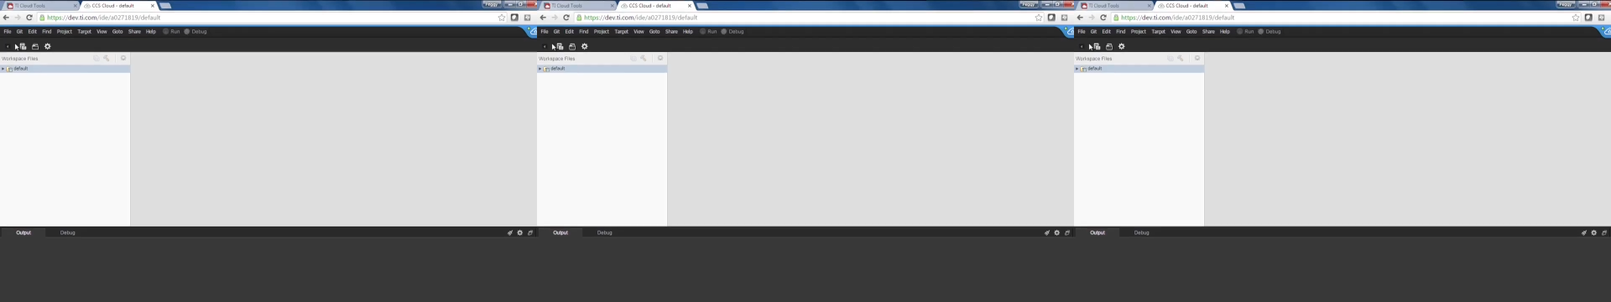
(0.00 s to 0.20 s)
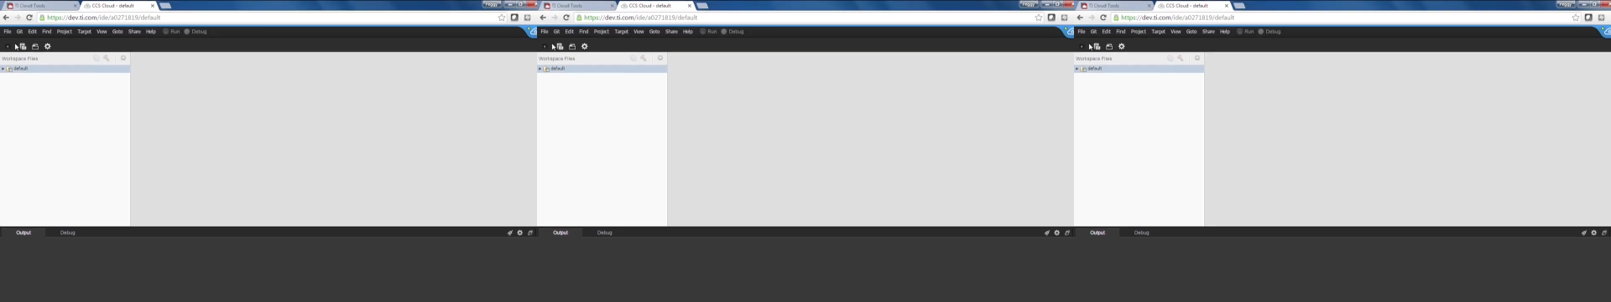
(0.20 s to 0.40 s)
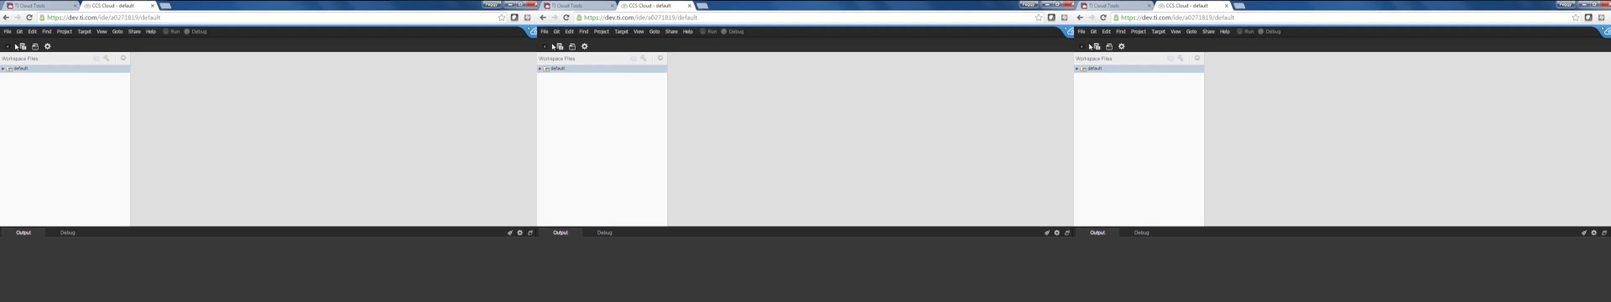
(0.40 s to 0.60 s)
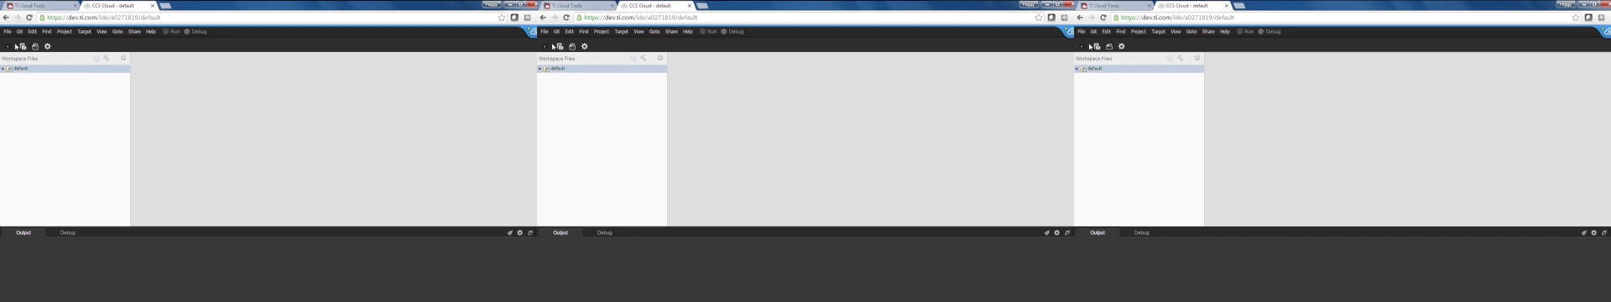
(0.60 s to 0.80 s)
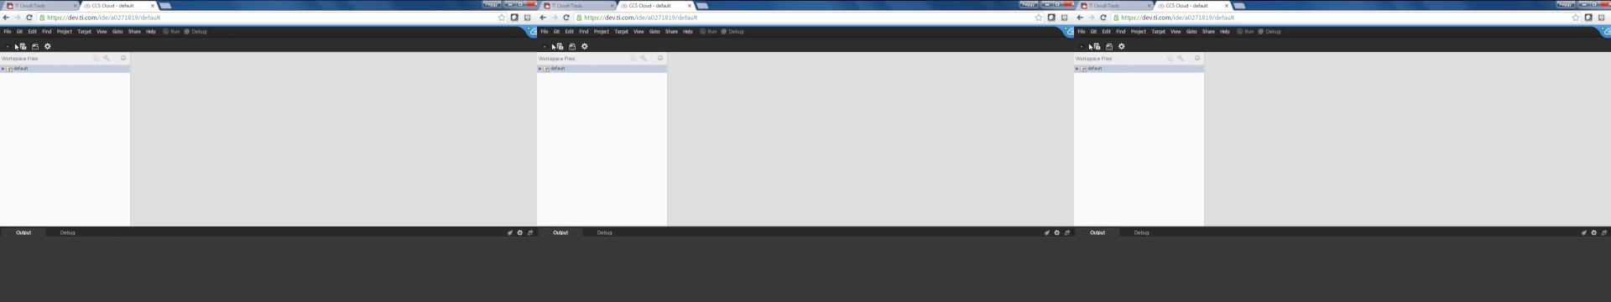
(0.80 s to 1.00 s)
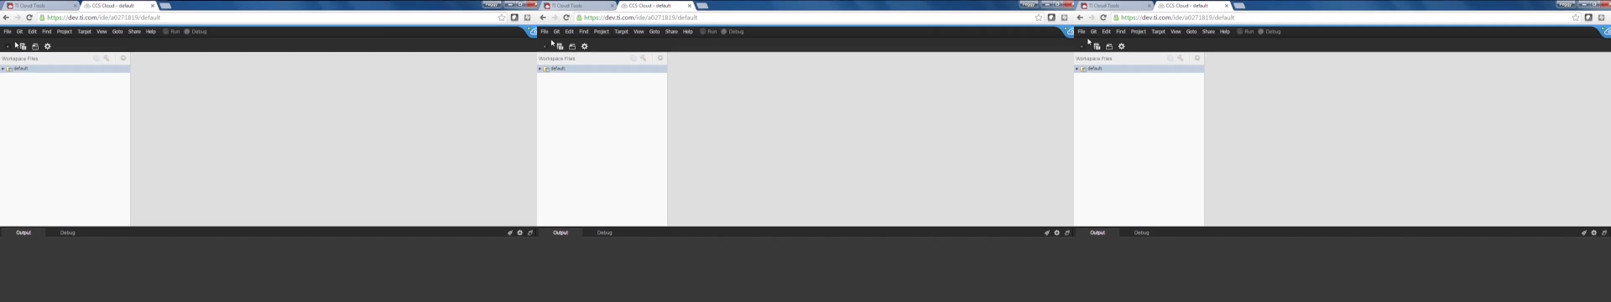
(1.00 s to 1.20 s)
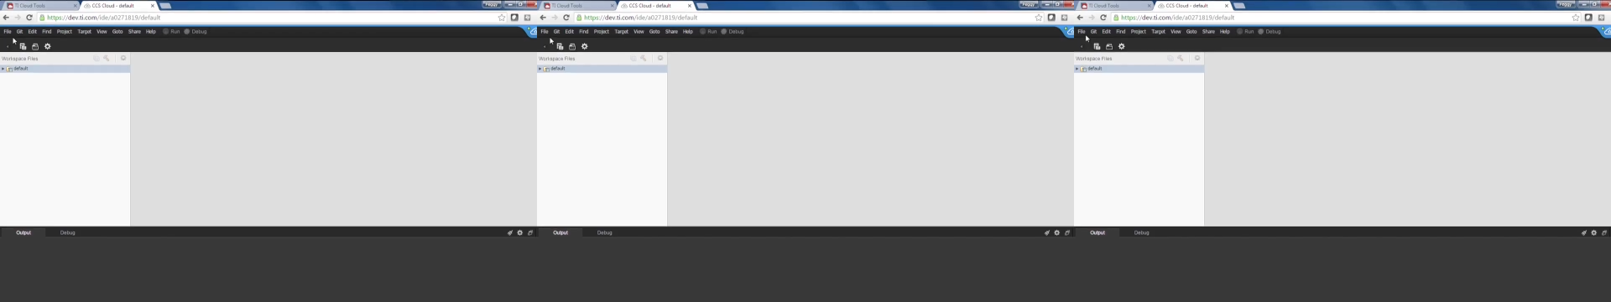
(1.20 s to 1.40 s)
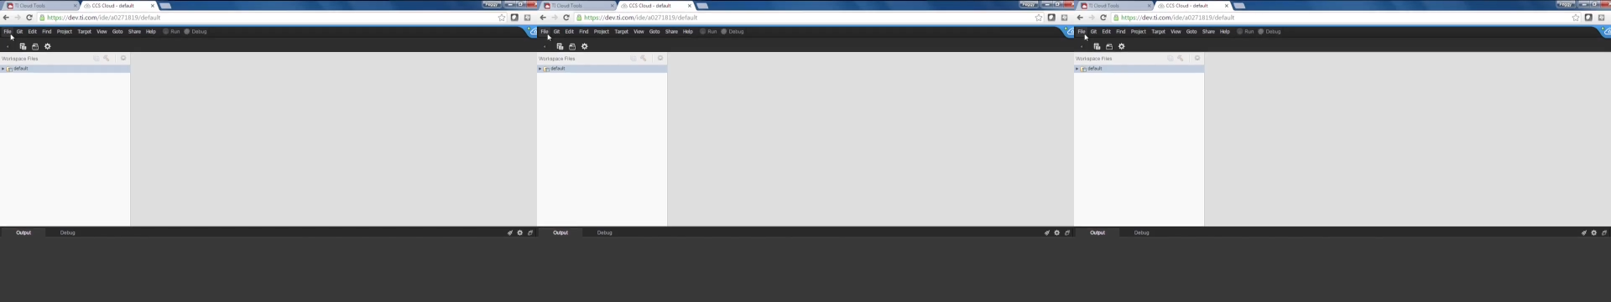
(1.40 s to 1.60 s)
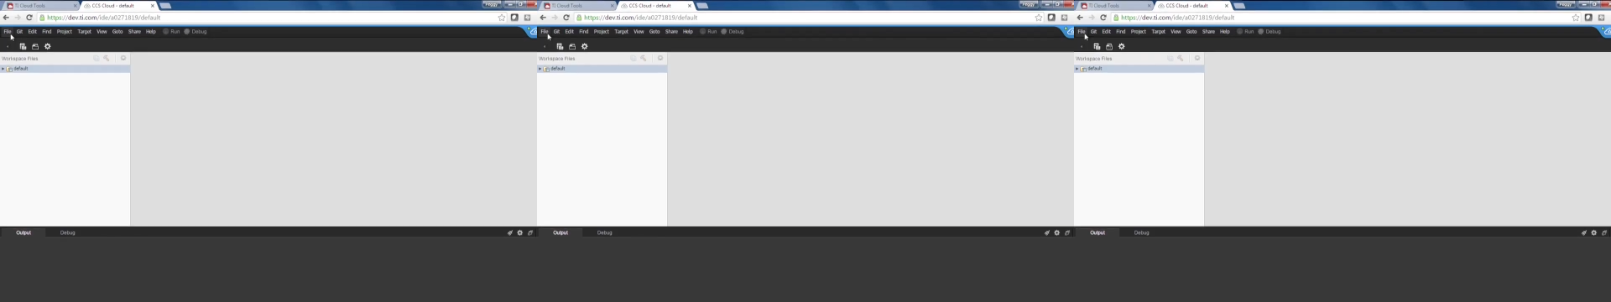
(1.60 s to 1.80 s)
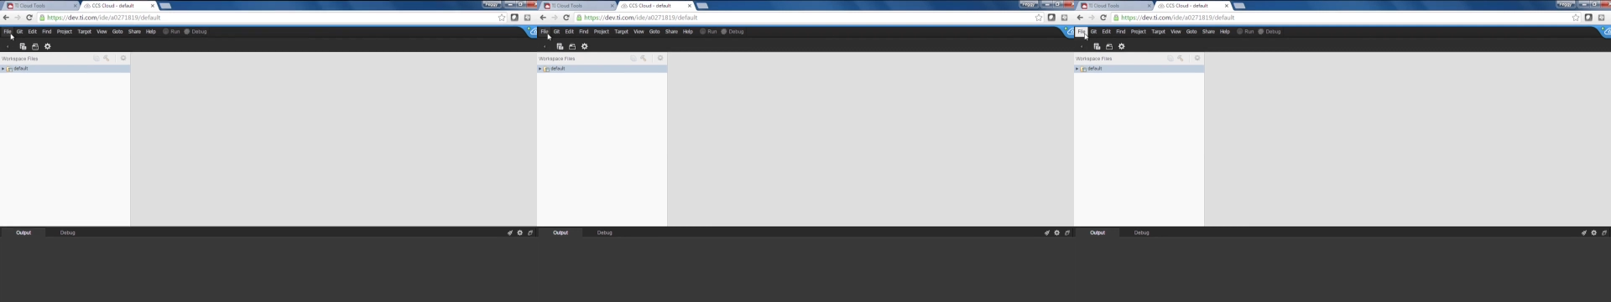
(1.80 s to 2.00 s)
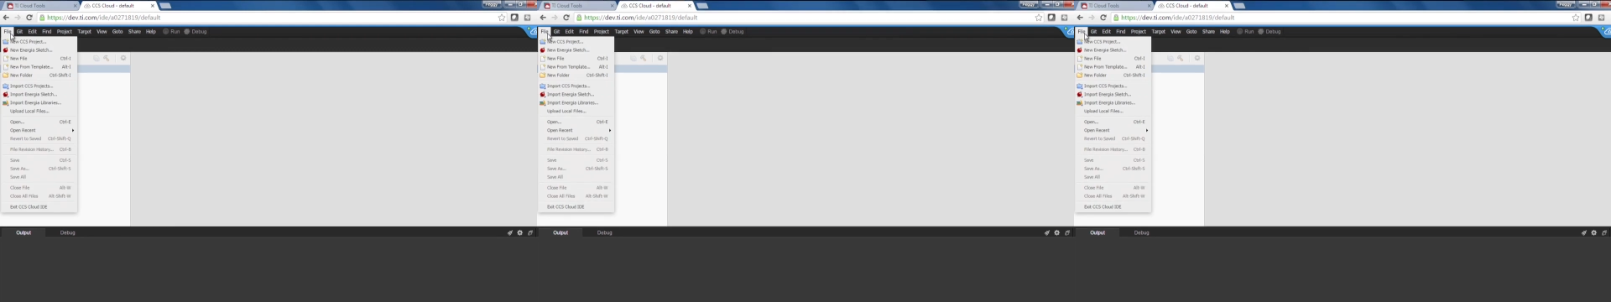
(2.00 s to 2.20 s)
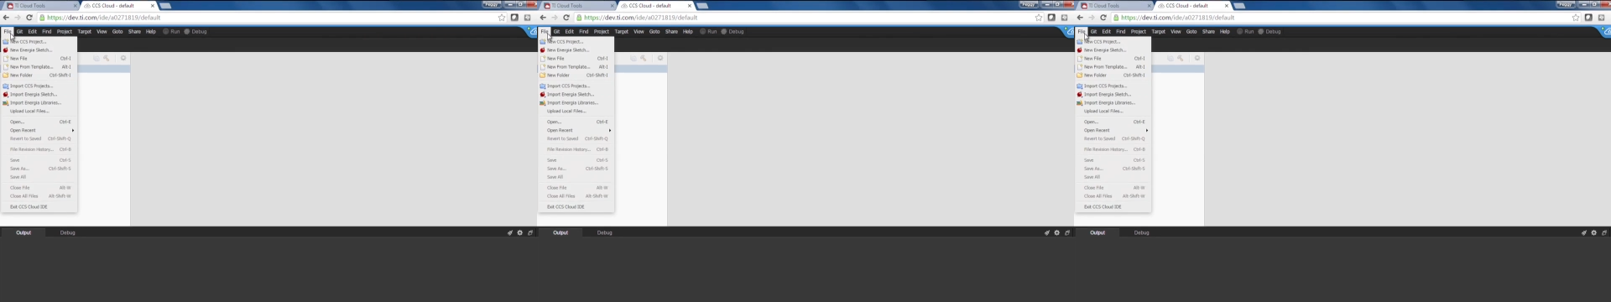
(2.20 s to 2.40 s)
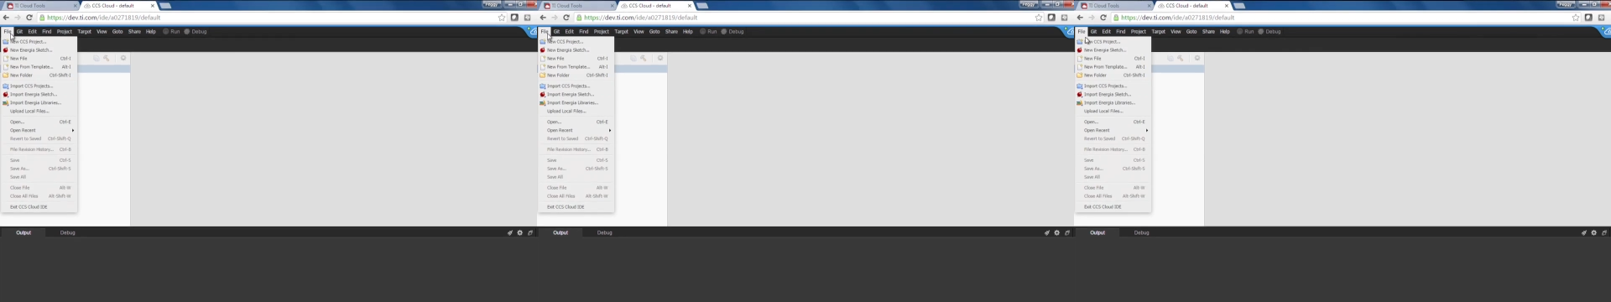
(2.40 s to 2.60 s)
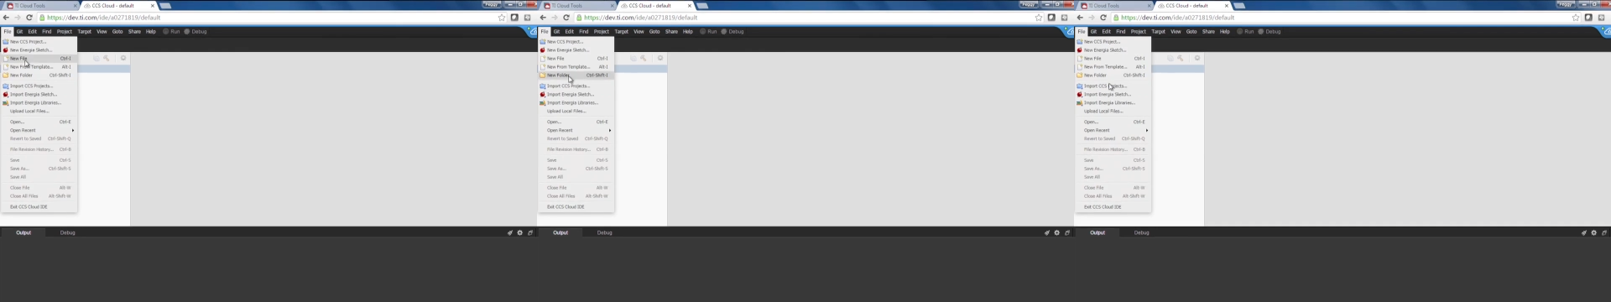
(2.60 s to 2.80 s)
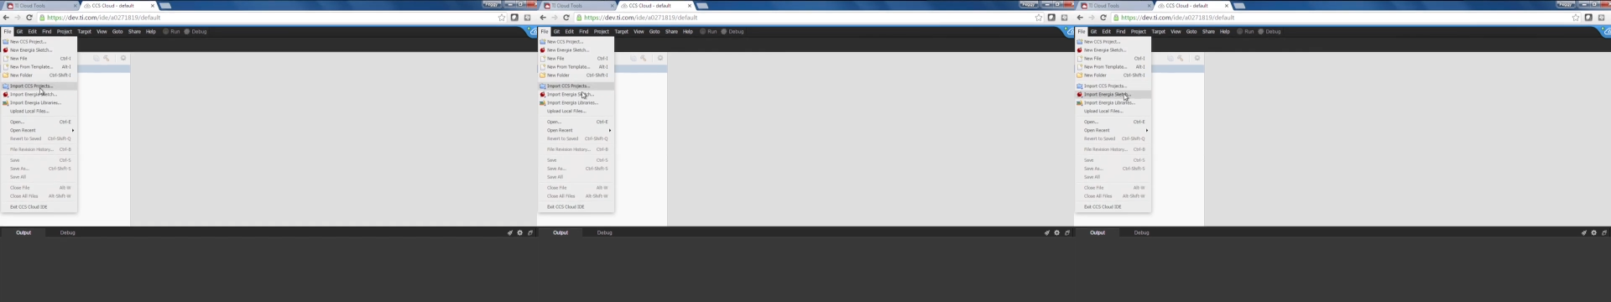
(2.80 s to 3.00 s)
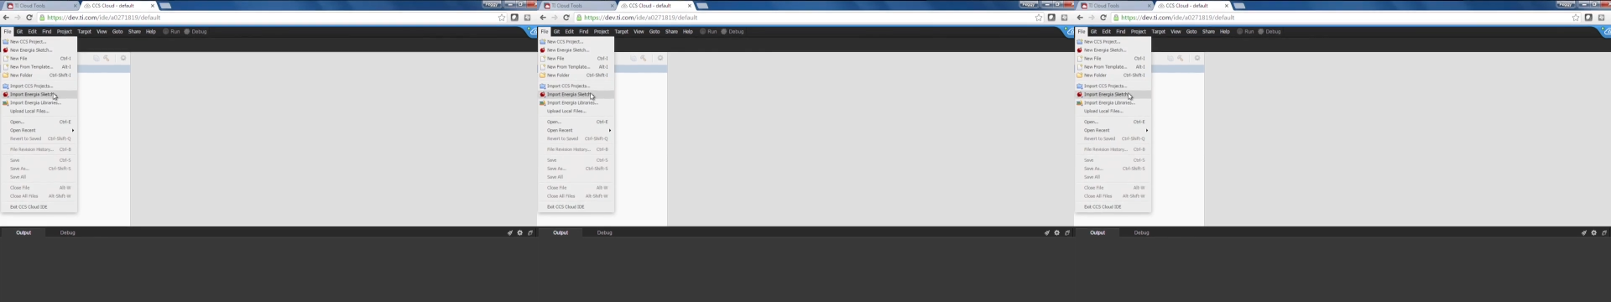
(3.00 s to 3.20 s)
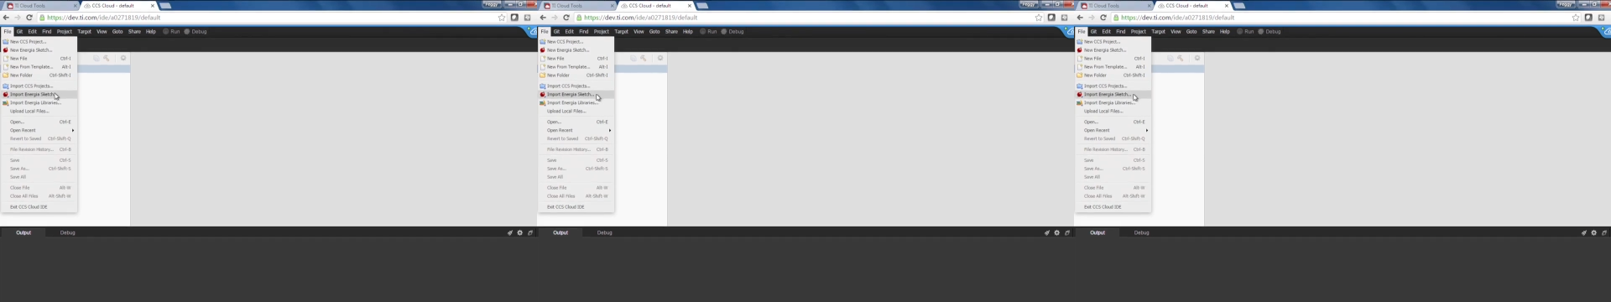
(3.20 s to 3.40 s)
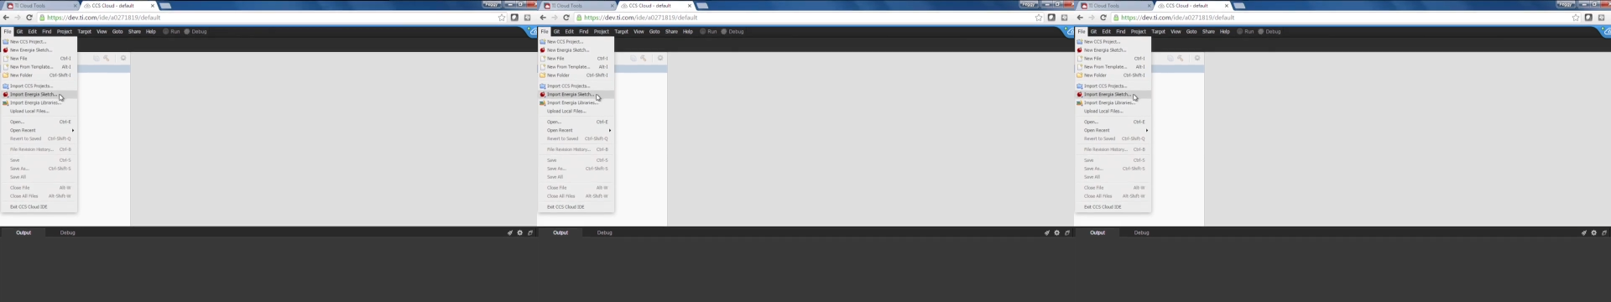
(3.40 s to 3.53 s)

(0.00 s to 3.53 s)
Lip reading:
(no speaker visible)